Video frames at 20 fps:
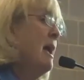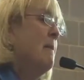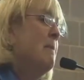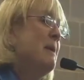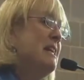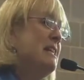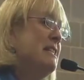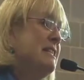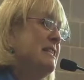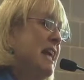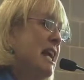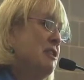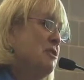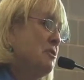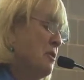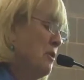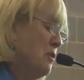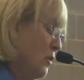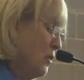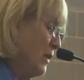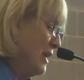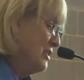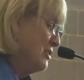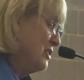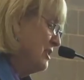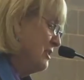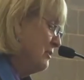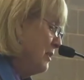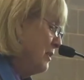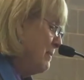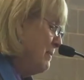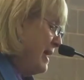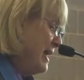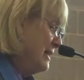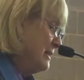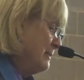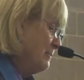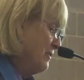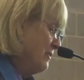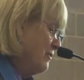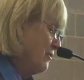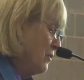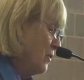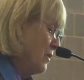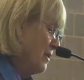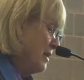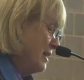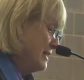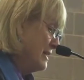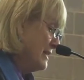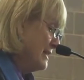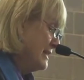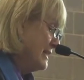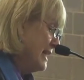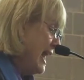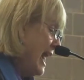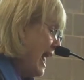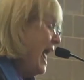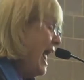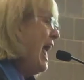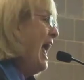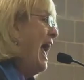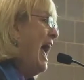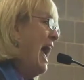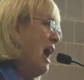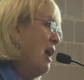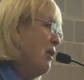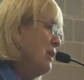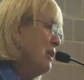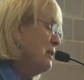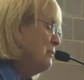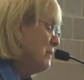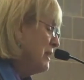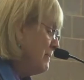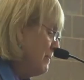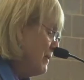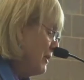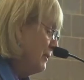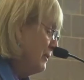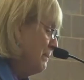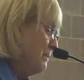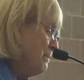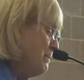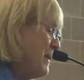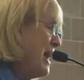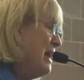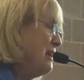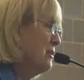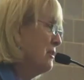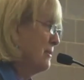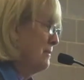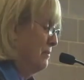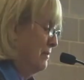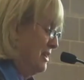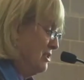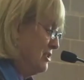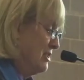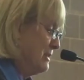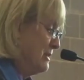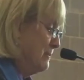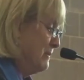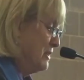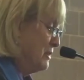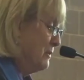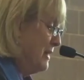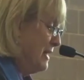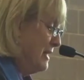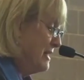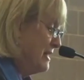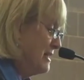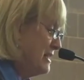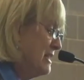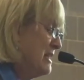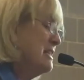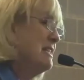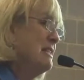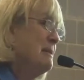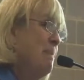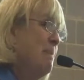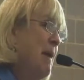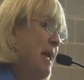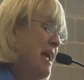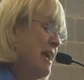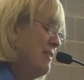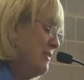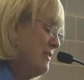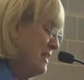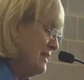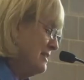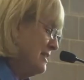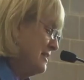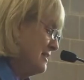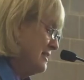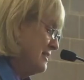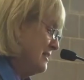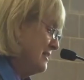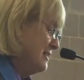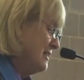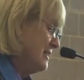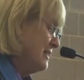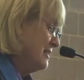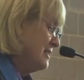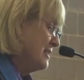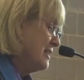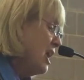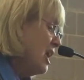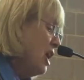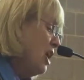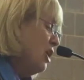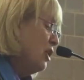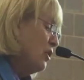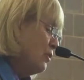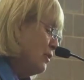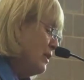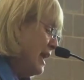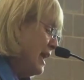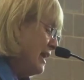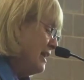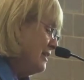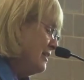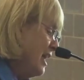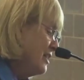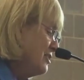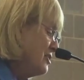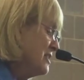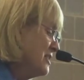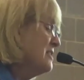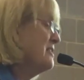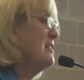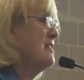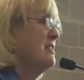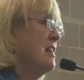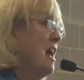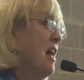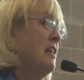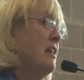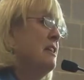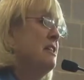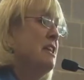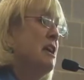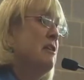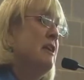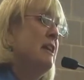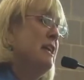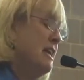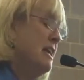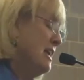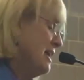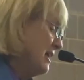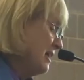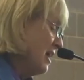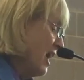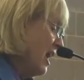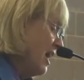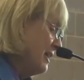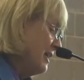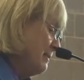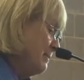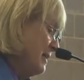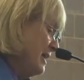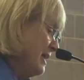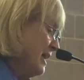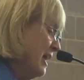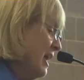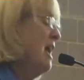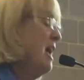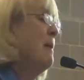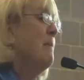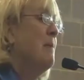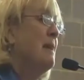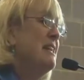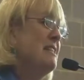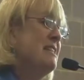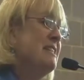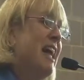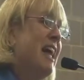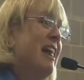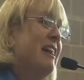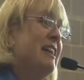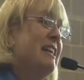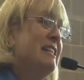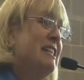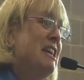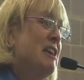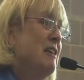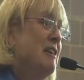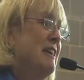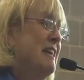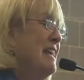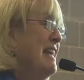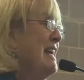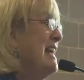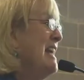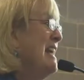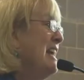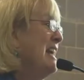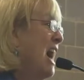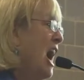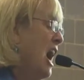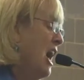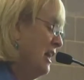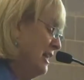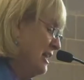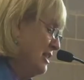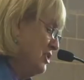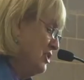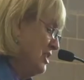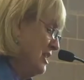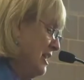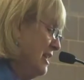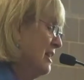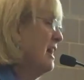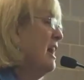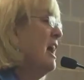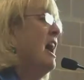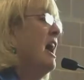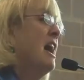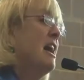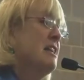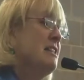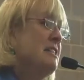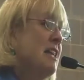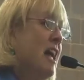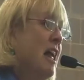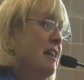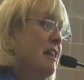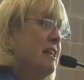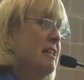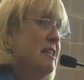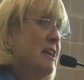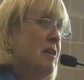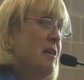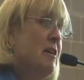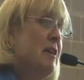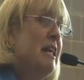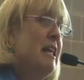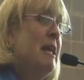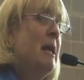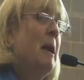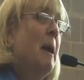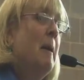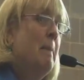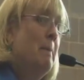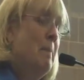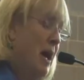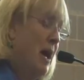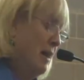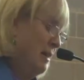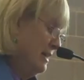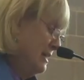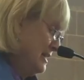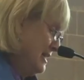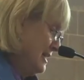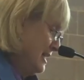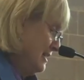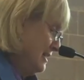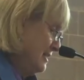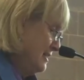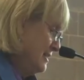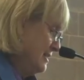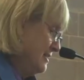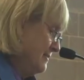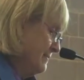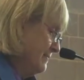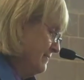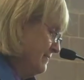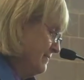But a central question remains before us. How can we build better bridges between us, span the distances, create not just a solidarity economy, but a solidarity ecology, a solidarity politics?